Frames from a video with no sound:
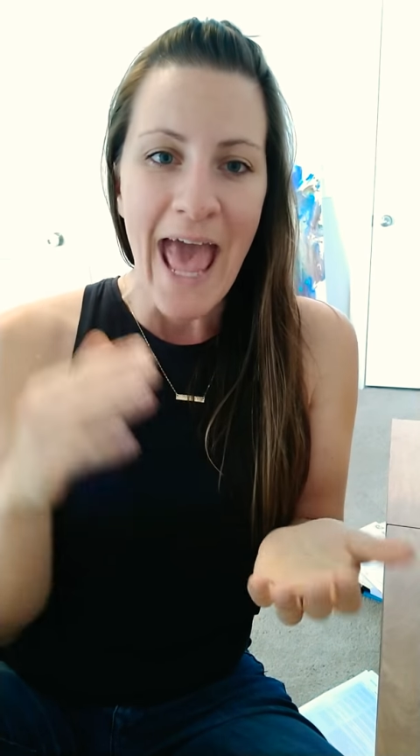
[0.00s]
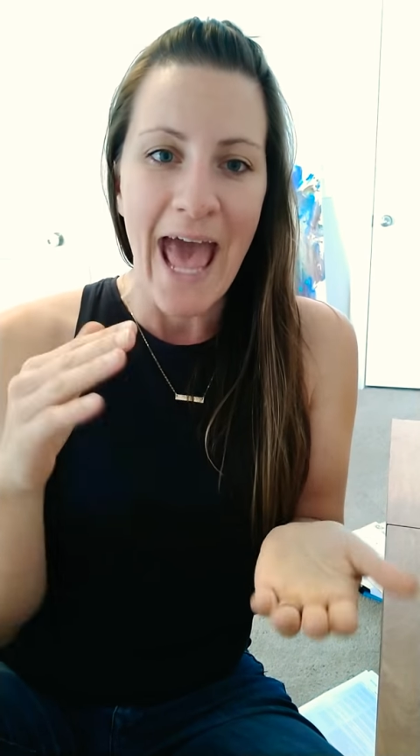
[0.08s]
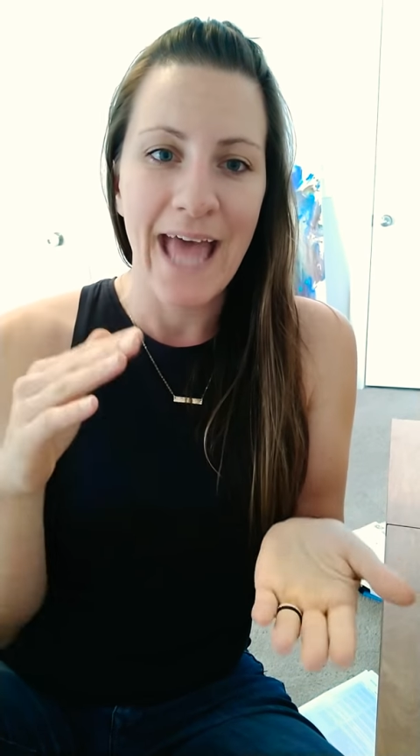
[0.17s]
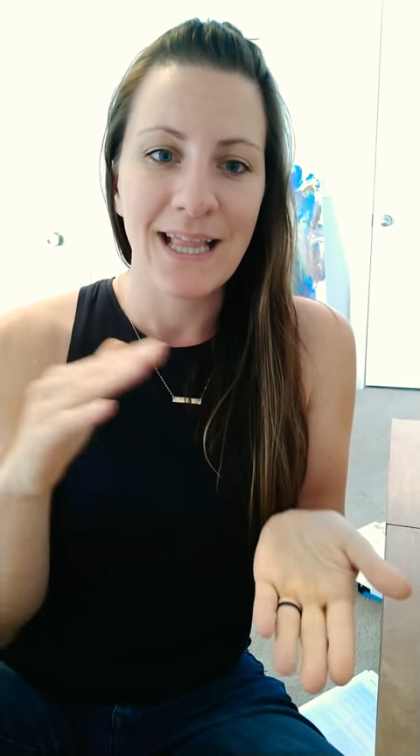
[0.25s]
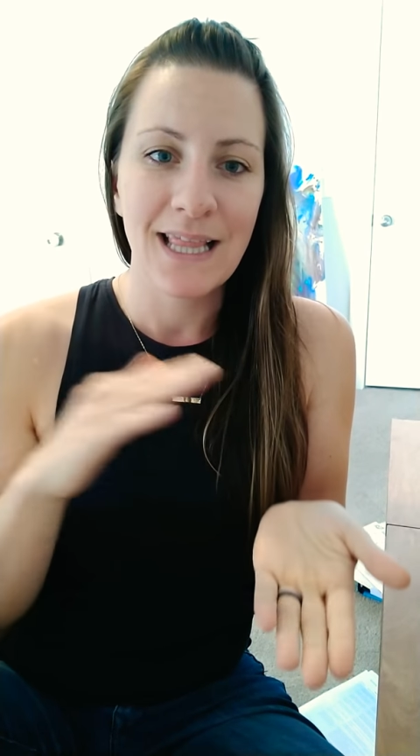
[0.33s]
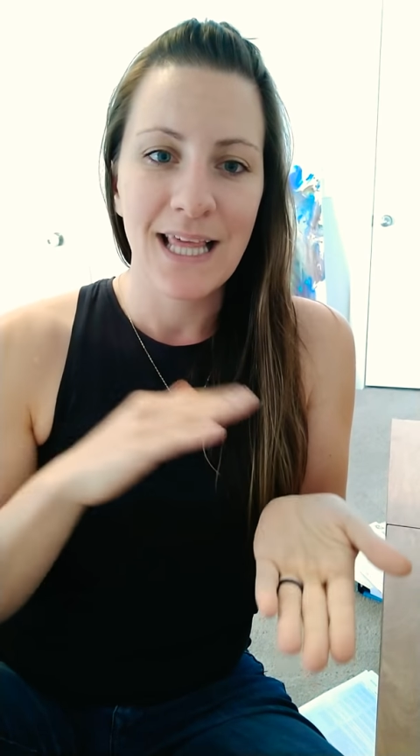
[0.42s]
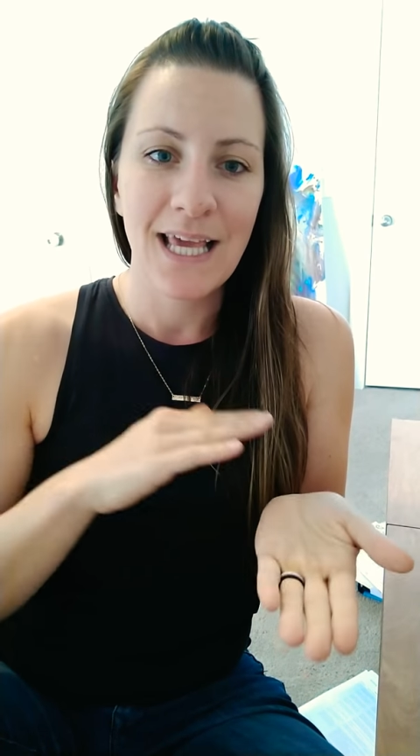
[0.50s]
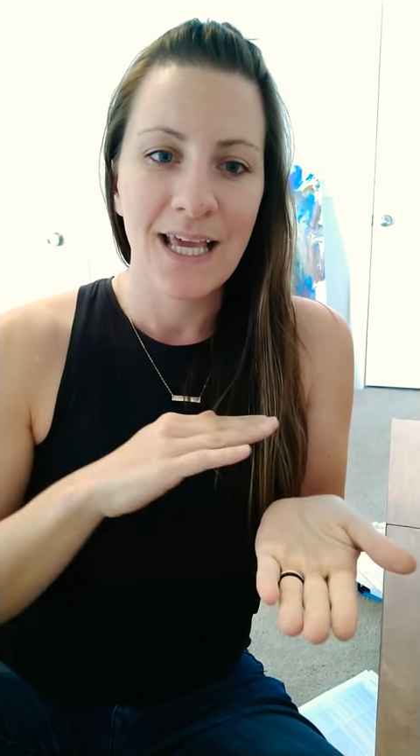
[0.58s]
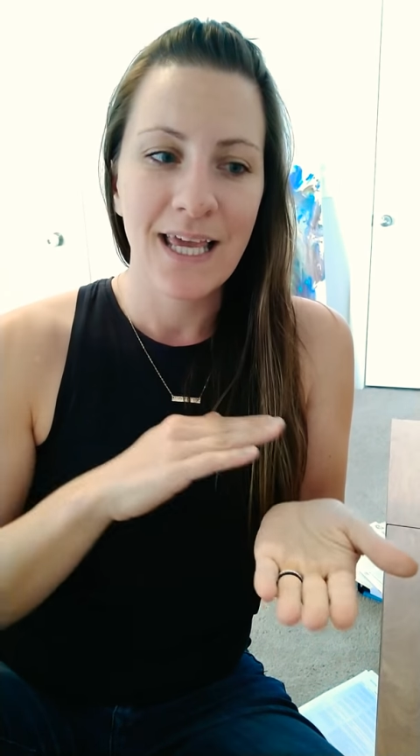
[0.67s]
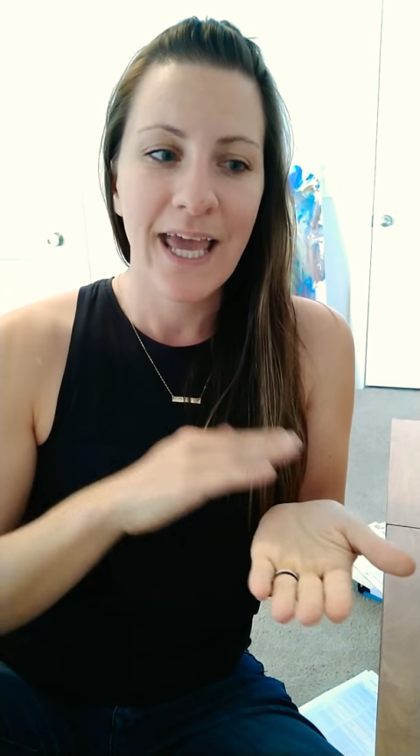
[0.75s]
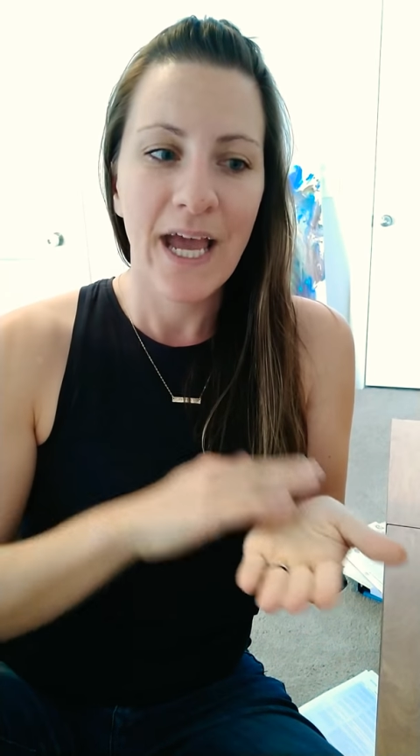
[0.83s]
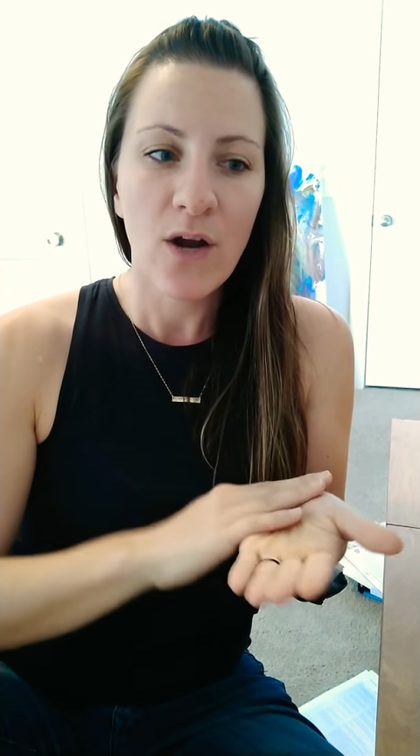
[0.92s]
And the
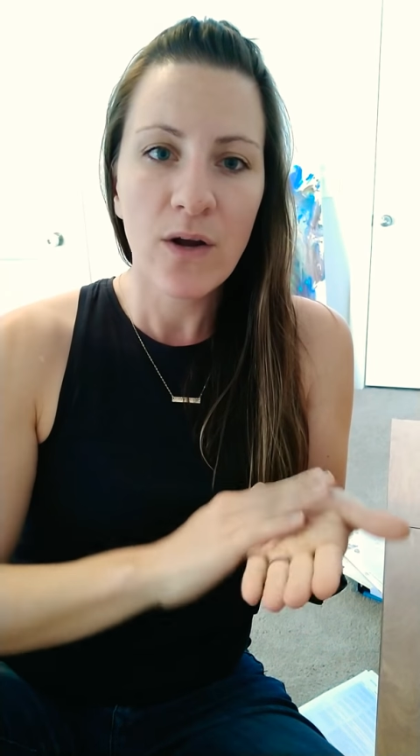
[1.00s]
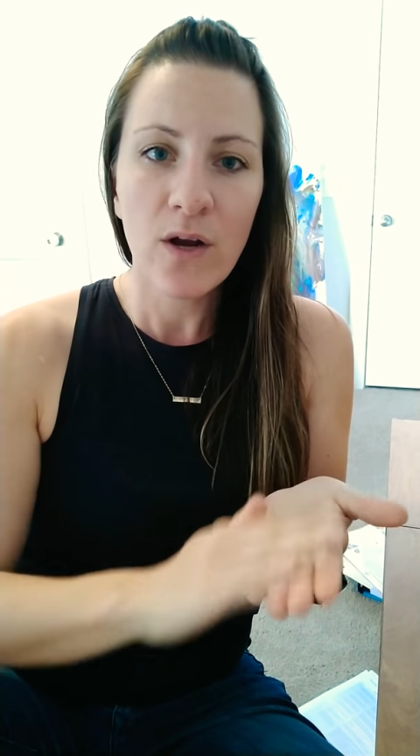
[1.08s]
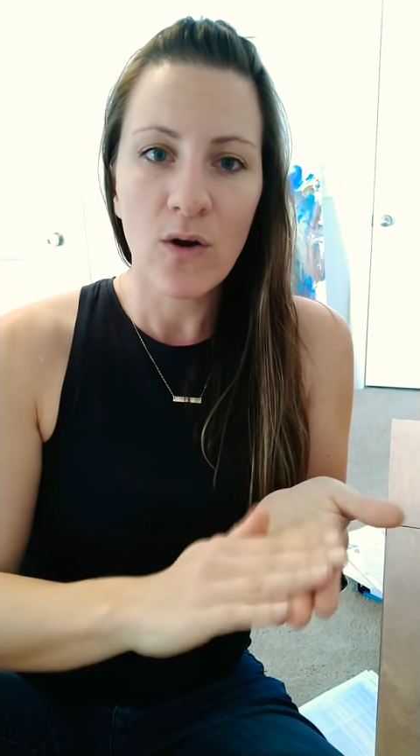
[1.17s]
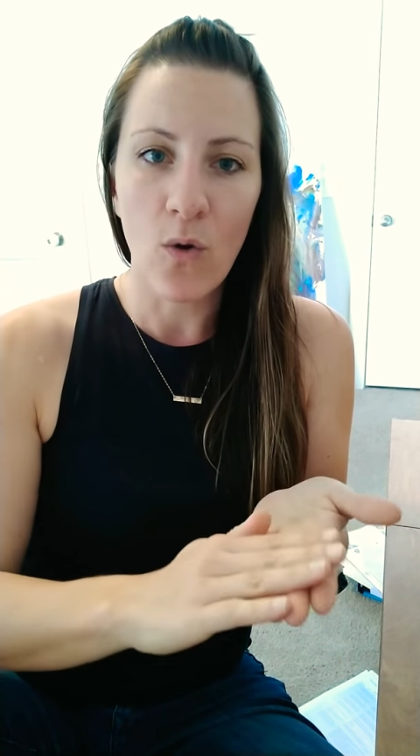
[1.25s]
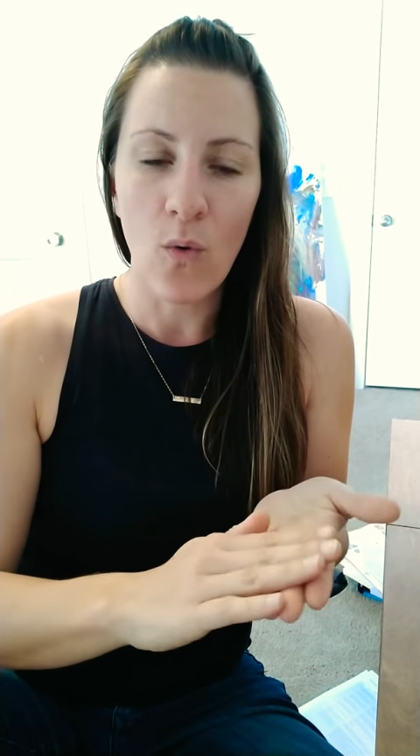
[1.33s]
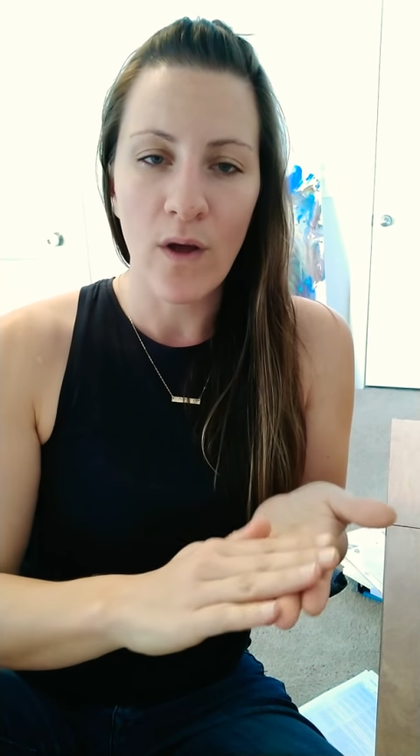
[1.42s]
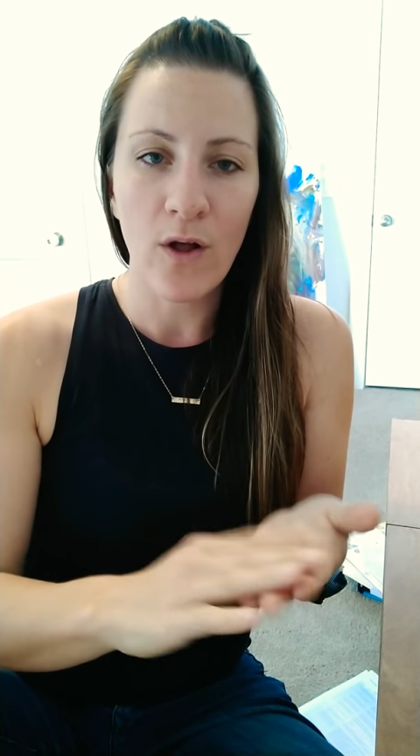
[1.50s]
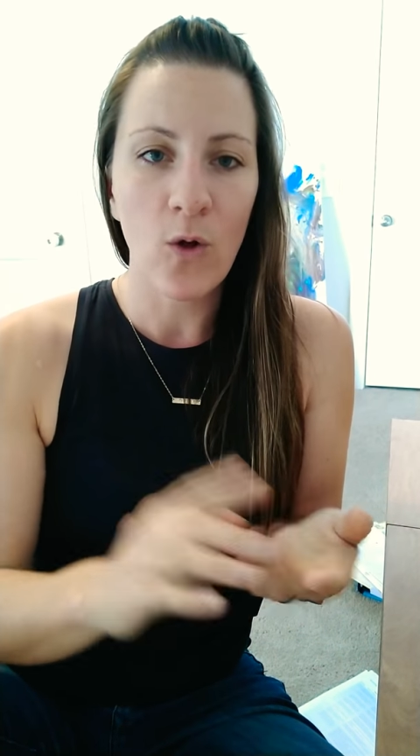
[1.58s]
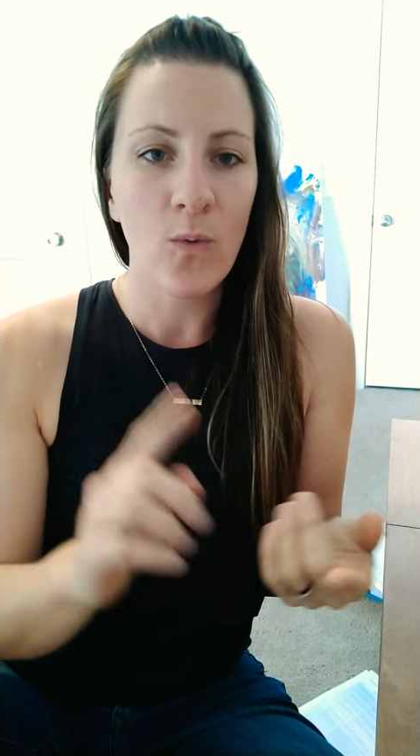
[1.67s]
carrier oil,